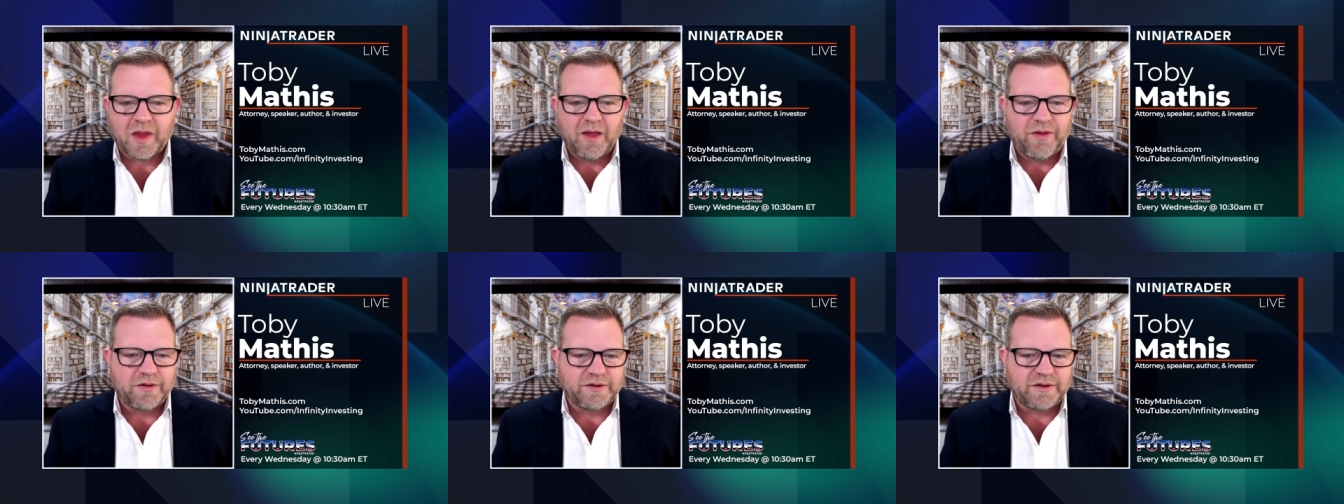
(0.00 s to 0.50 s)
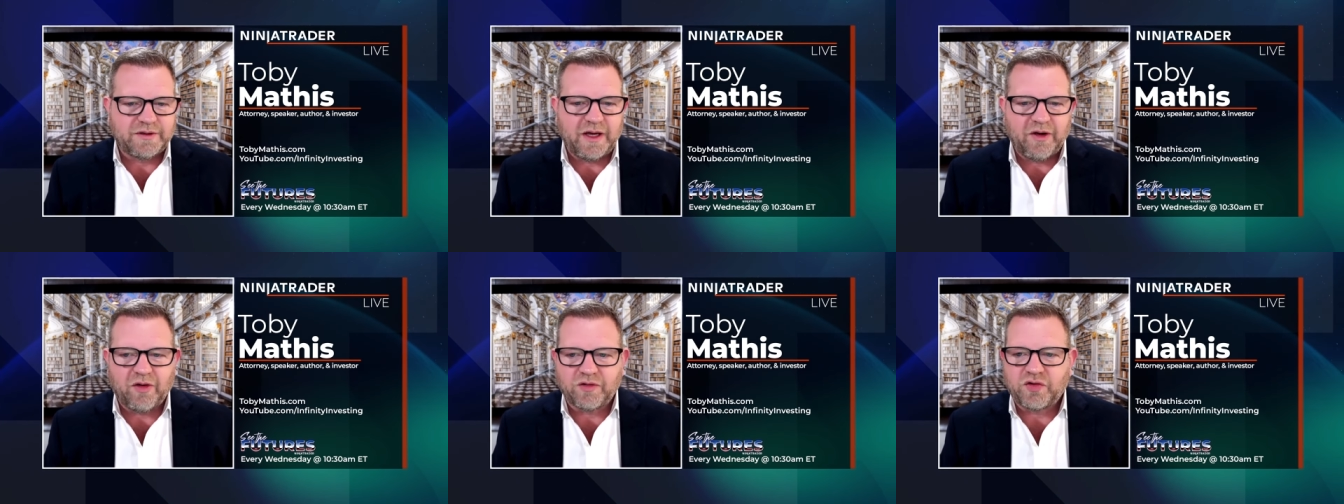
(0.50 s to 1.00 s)
there's this thing
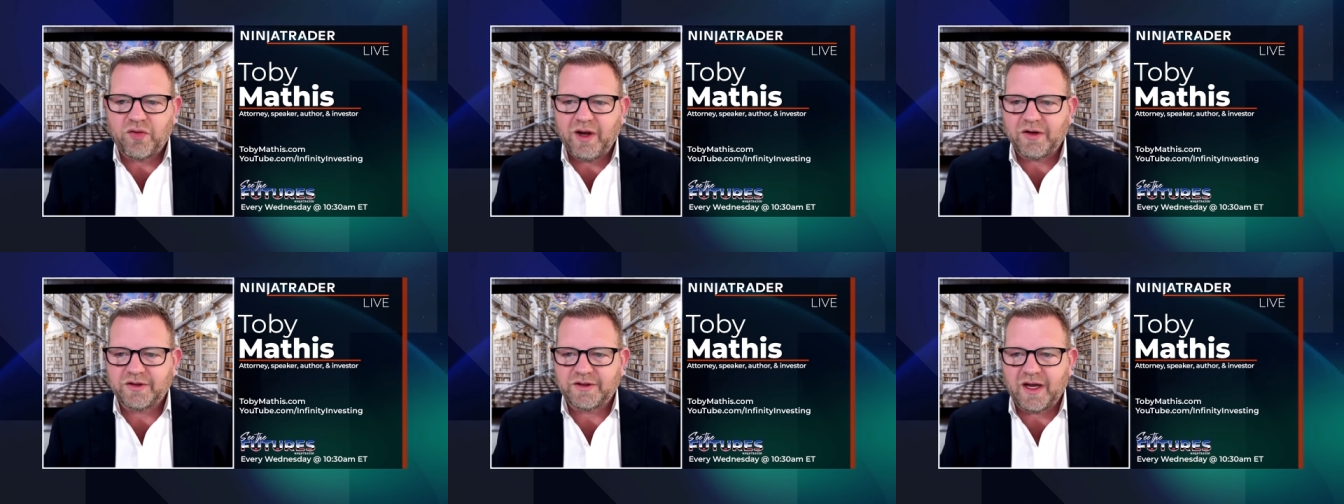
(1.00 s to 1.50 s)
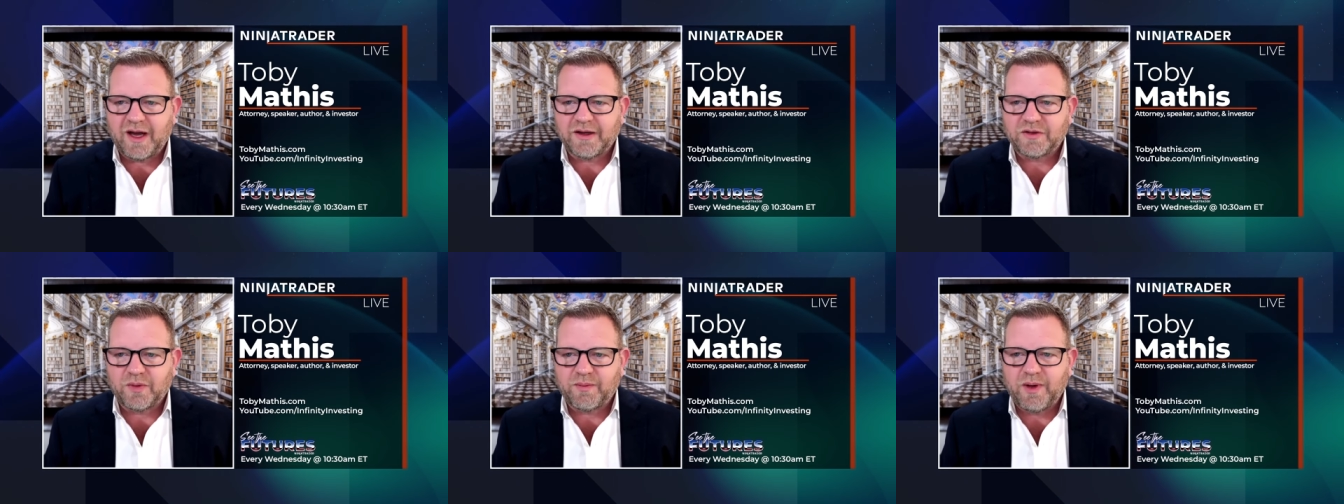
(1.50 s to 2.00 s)
called trader
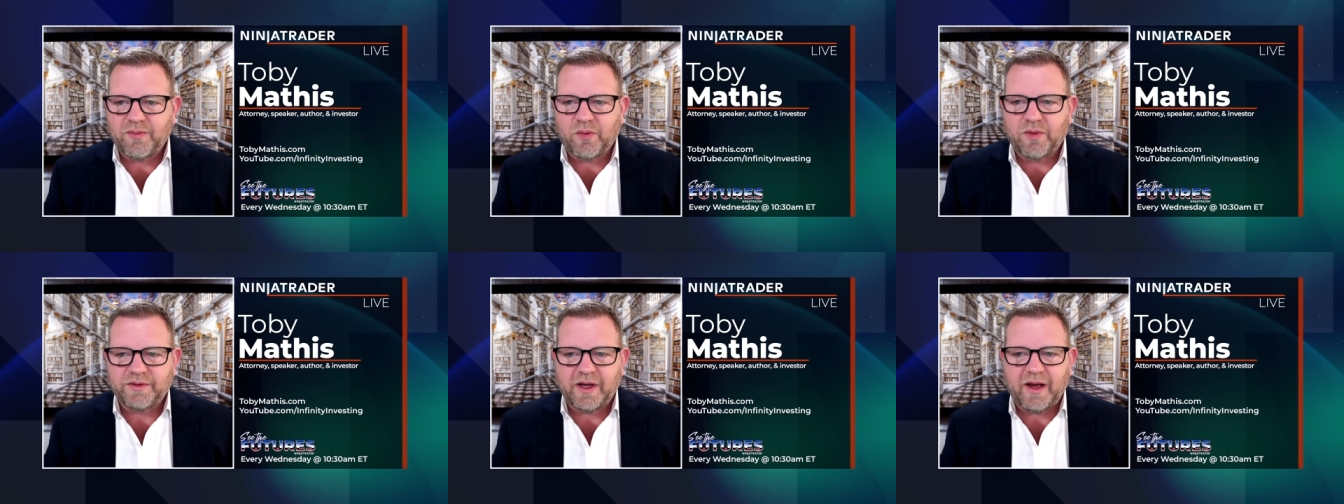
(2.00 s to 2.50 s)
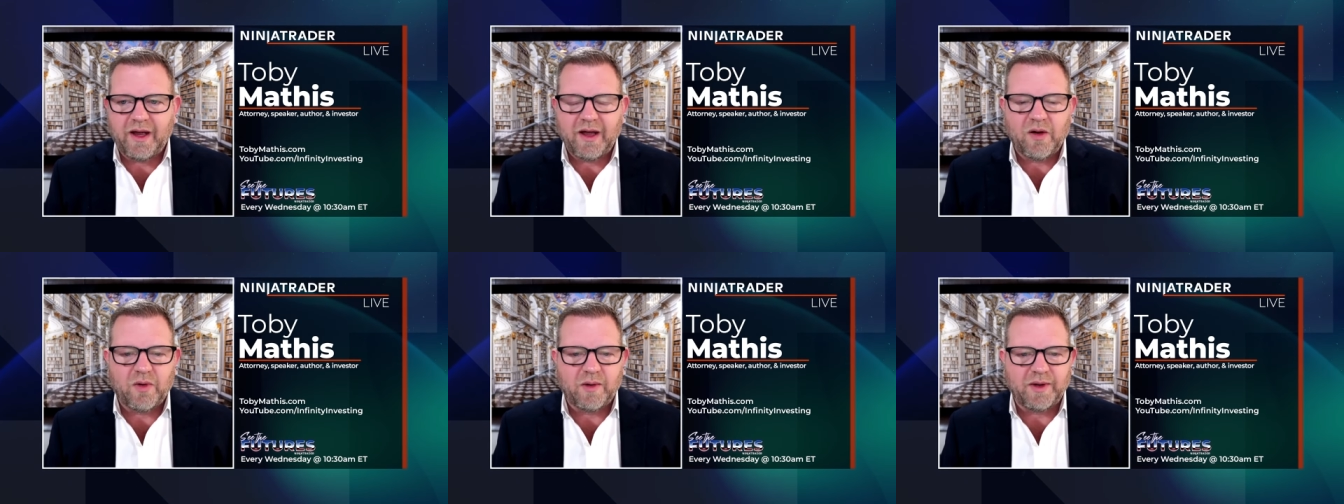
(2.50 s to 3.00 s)
status where people will say hey i
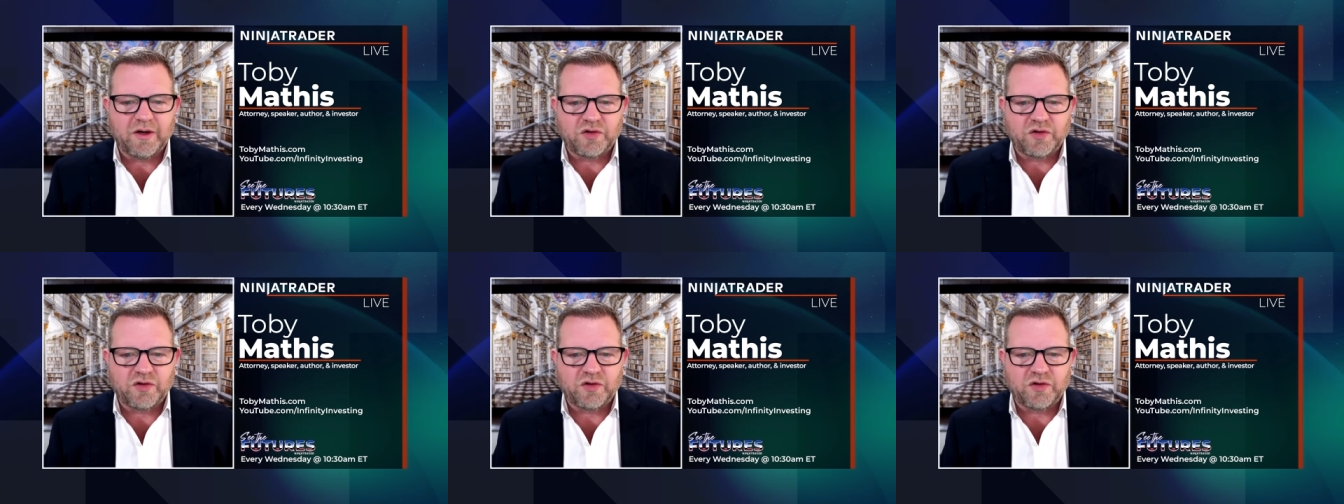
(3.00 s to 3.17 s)
want to be a